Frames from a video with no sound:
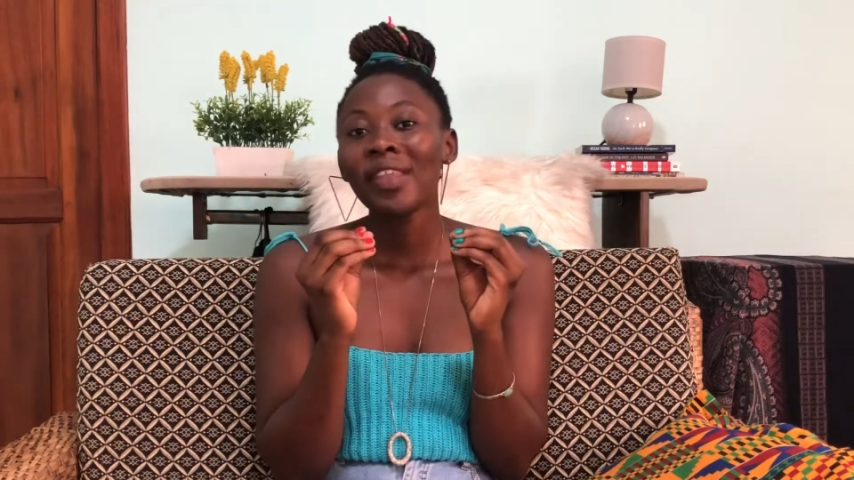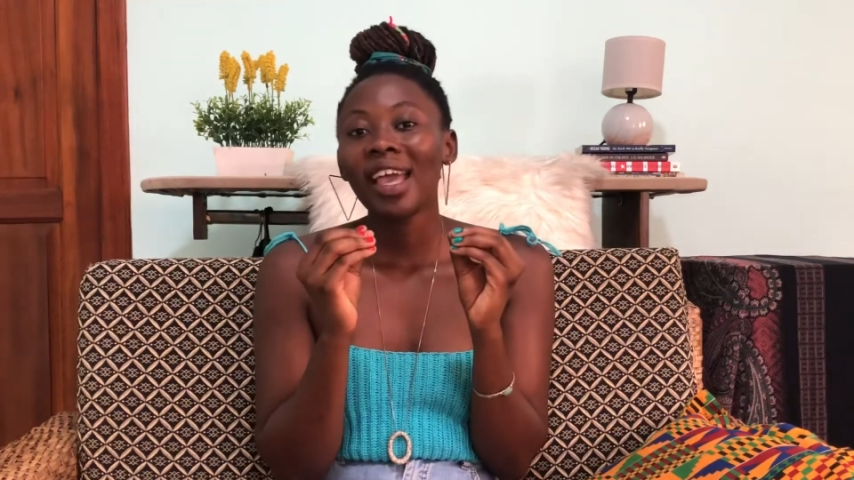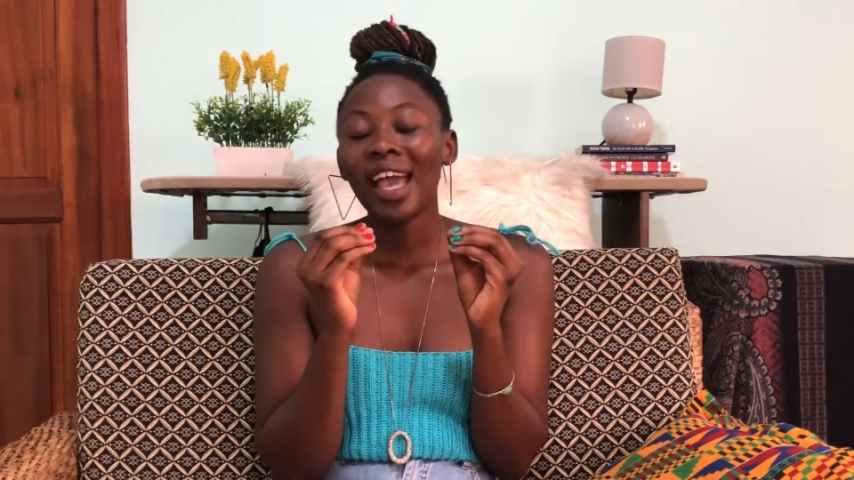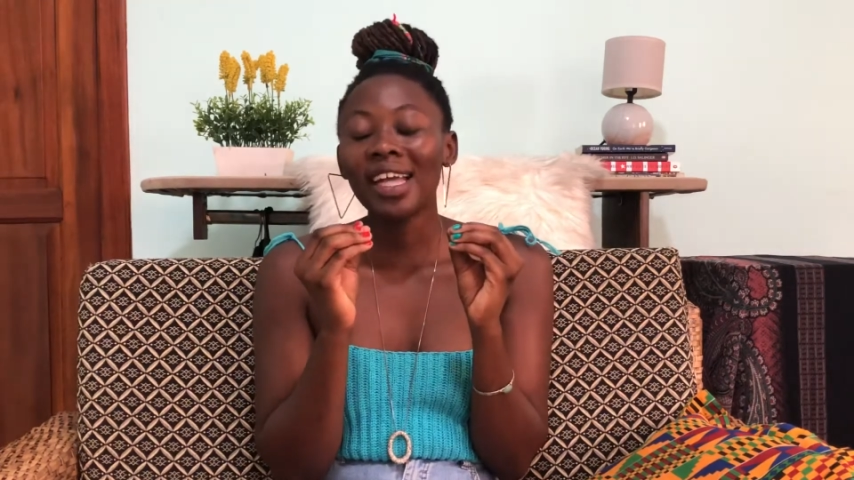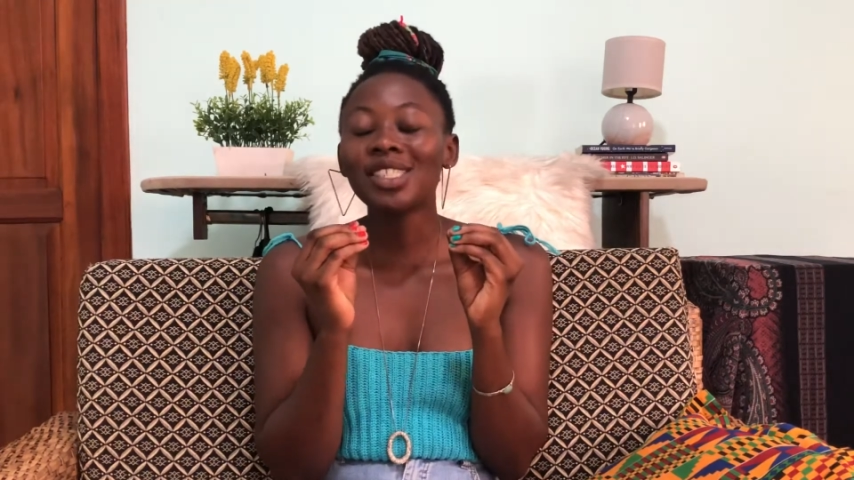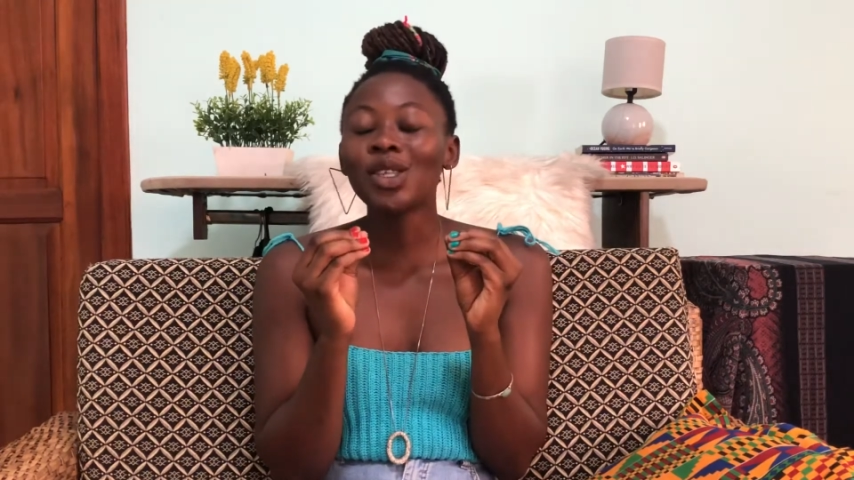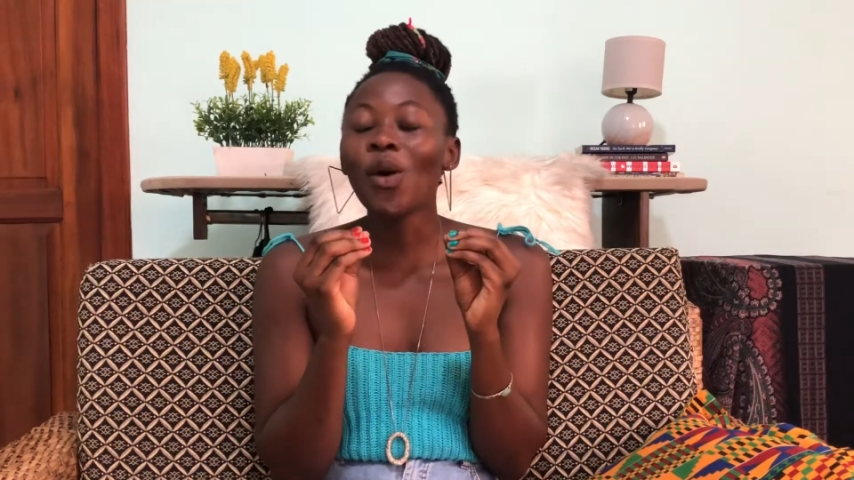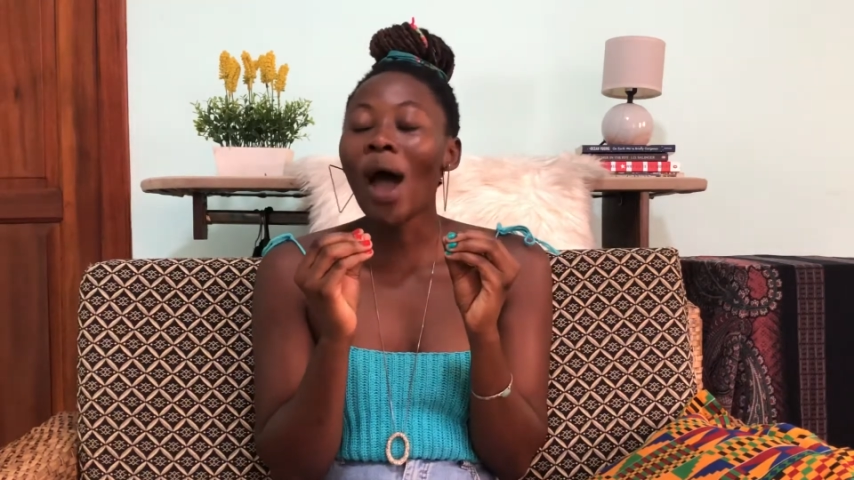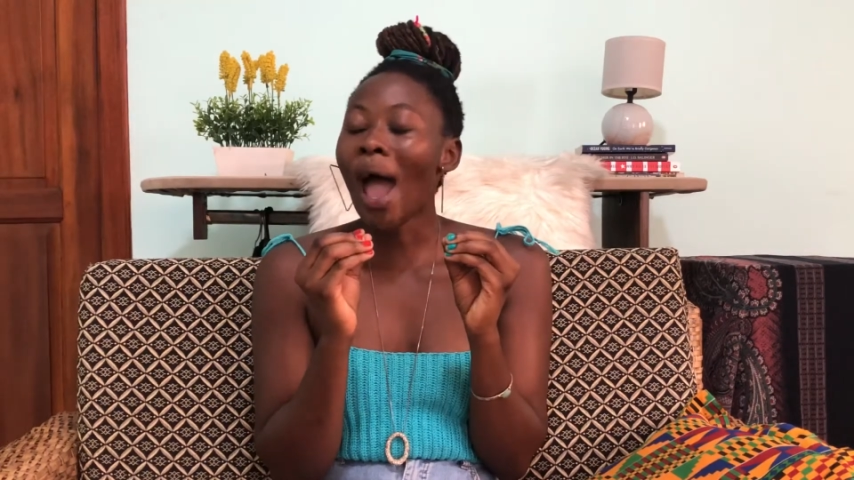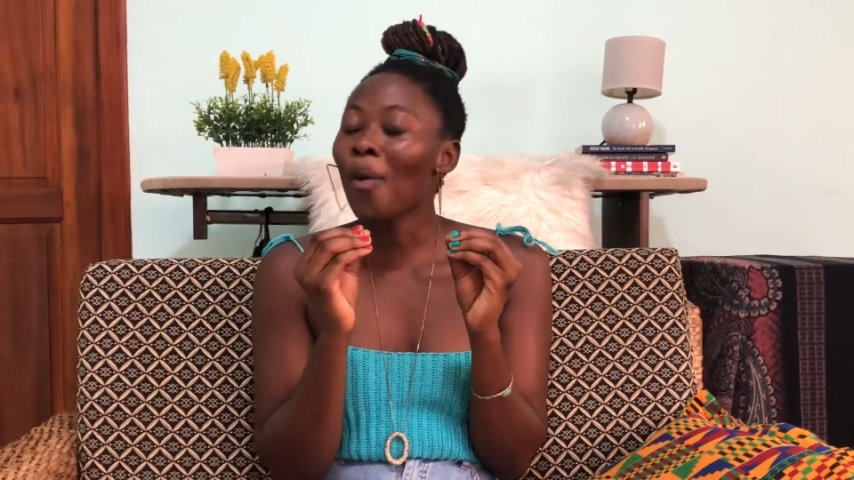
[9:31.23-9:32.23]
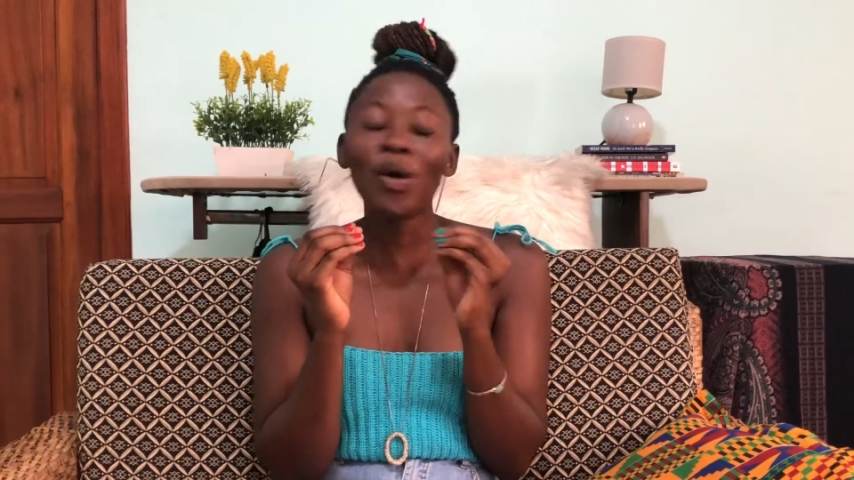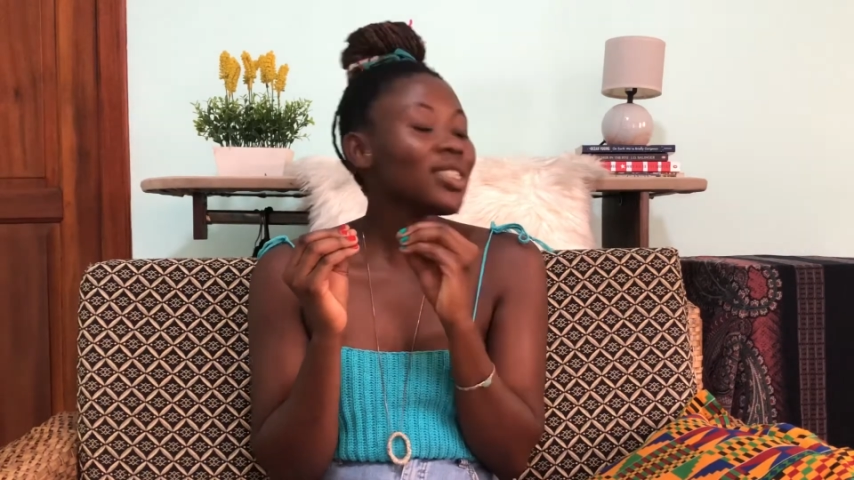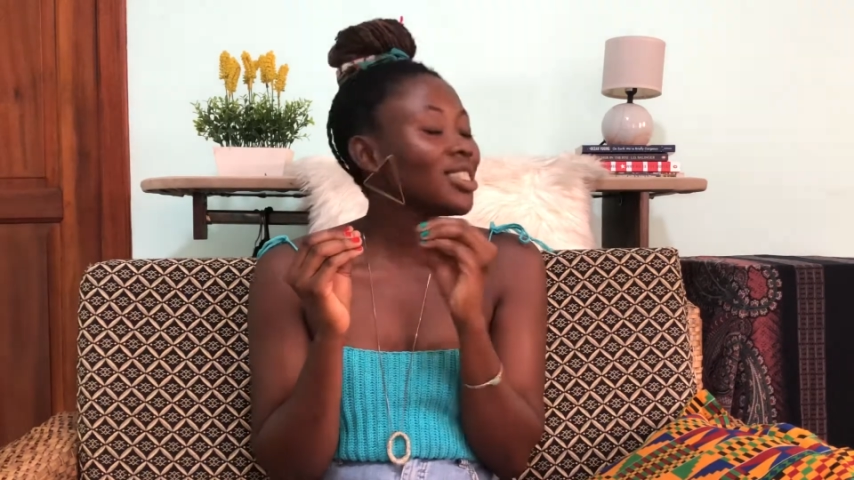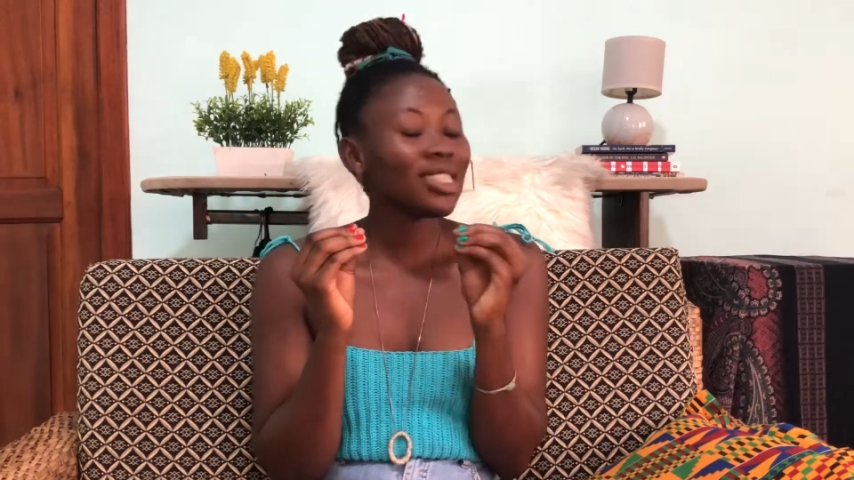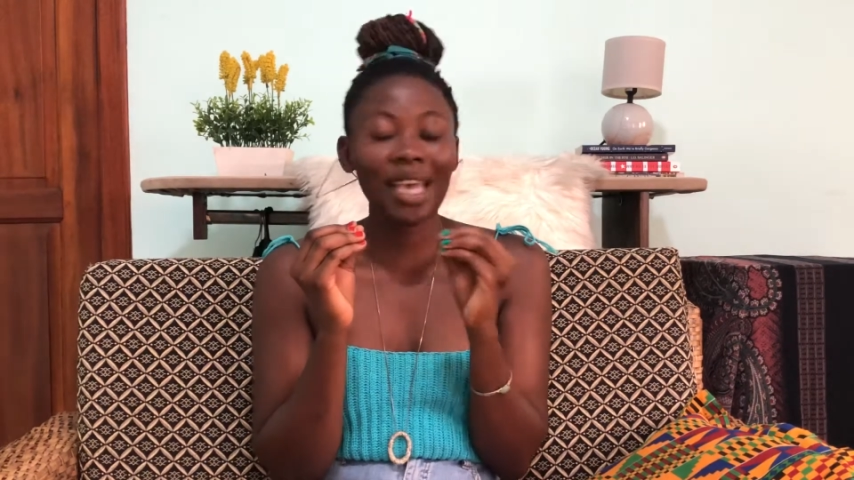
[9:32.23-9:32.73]
And so I
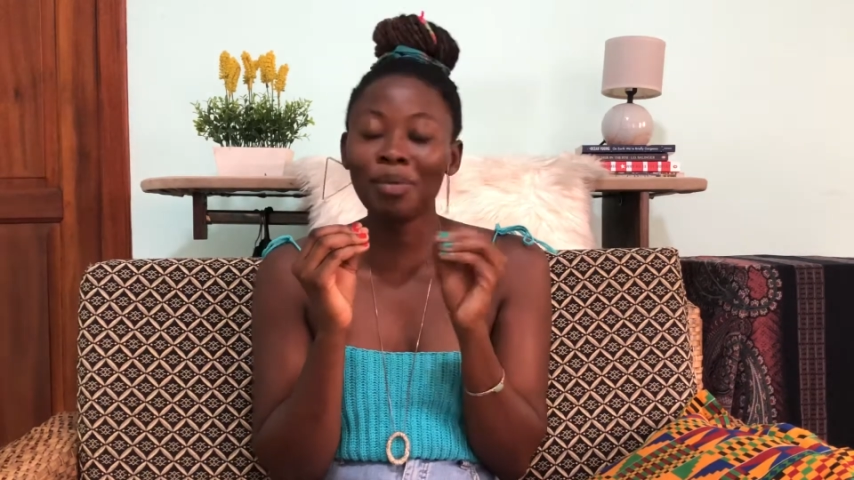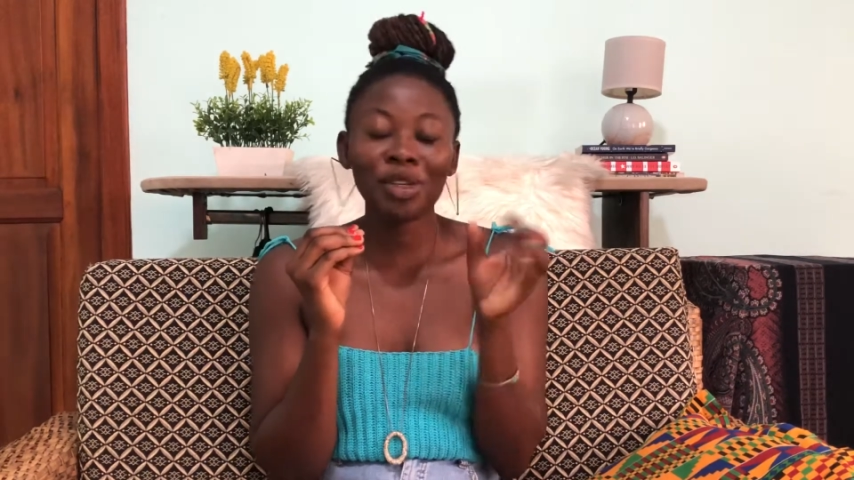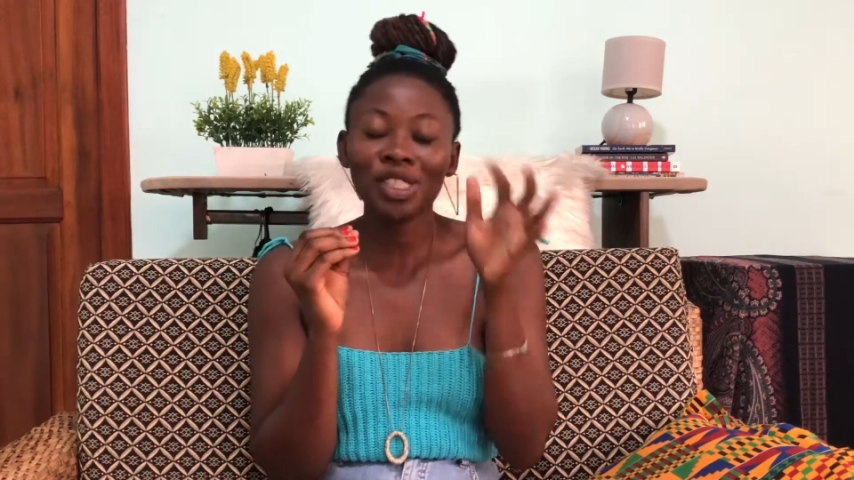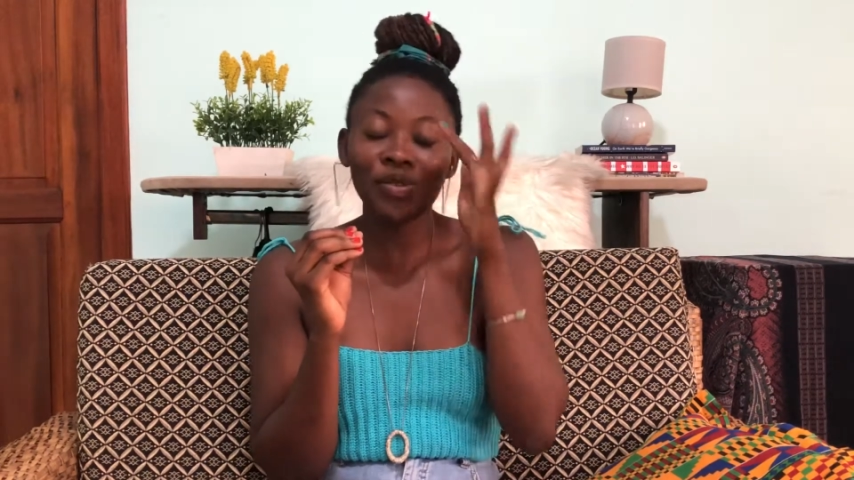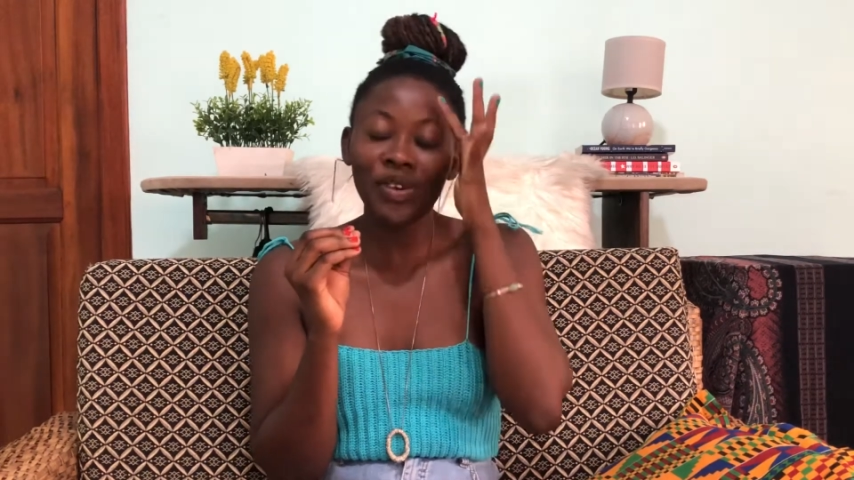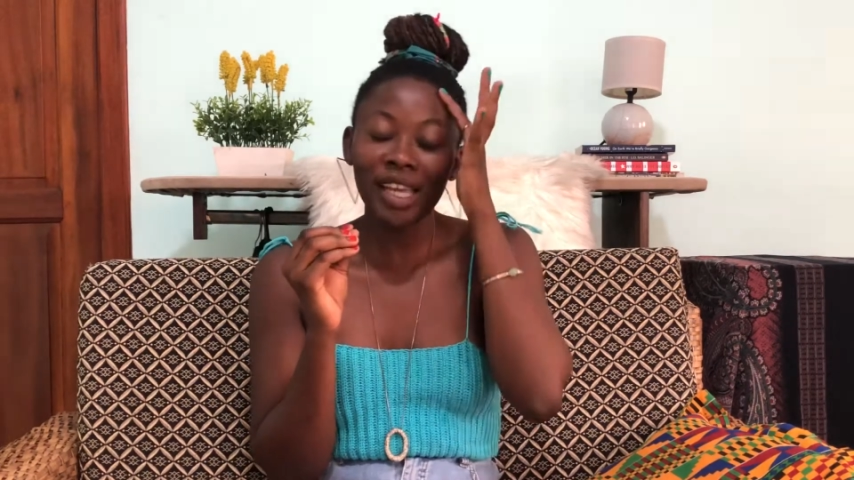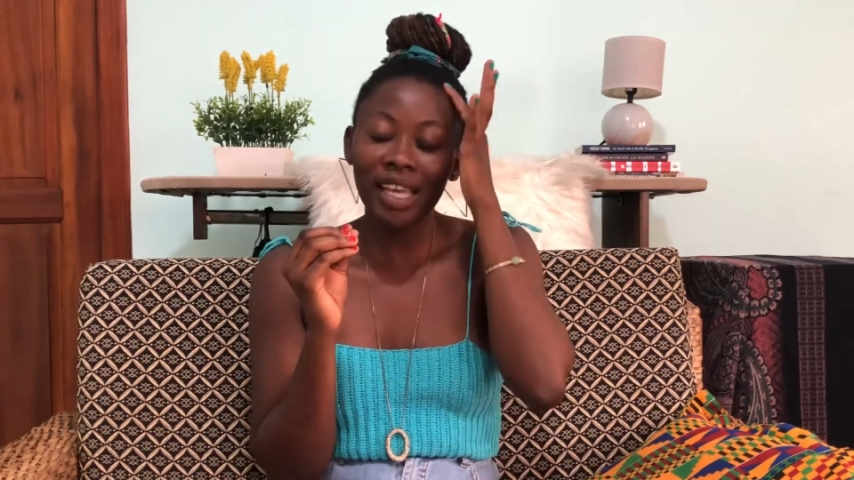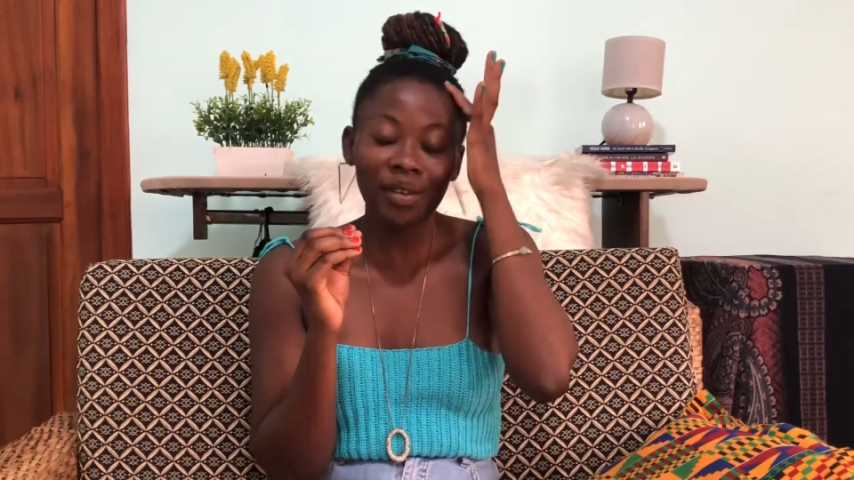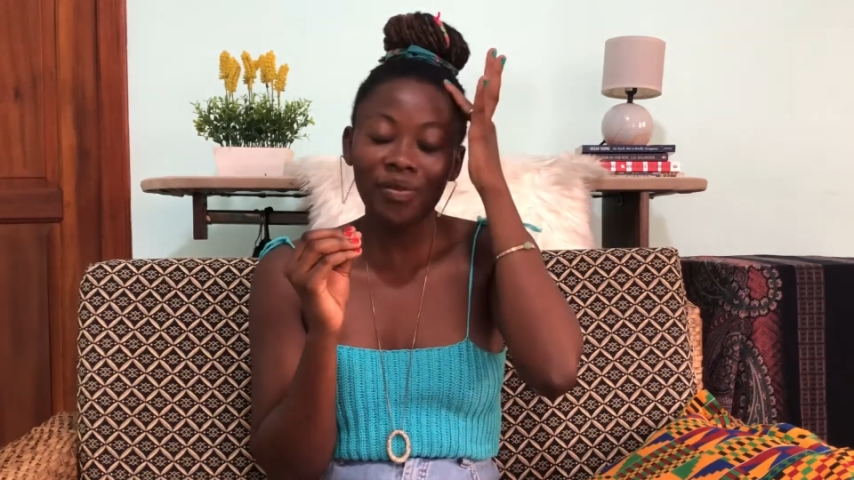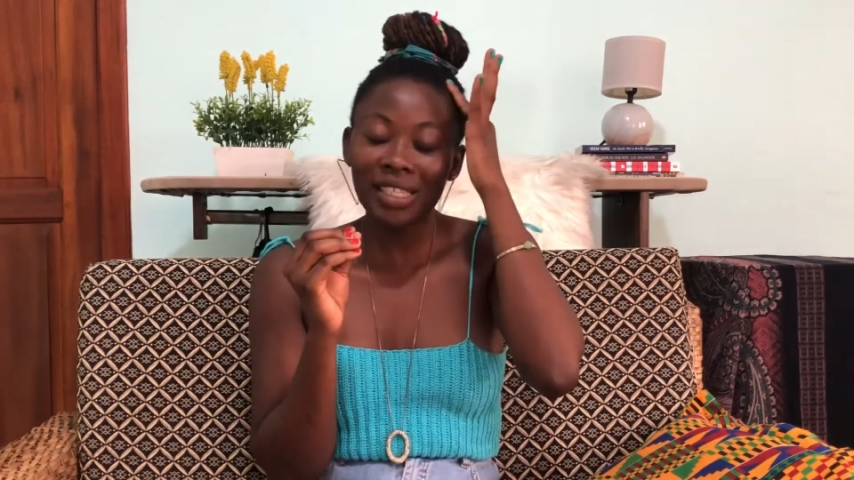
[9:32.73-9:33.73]
wasn't able to forgive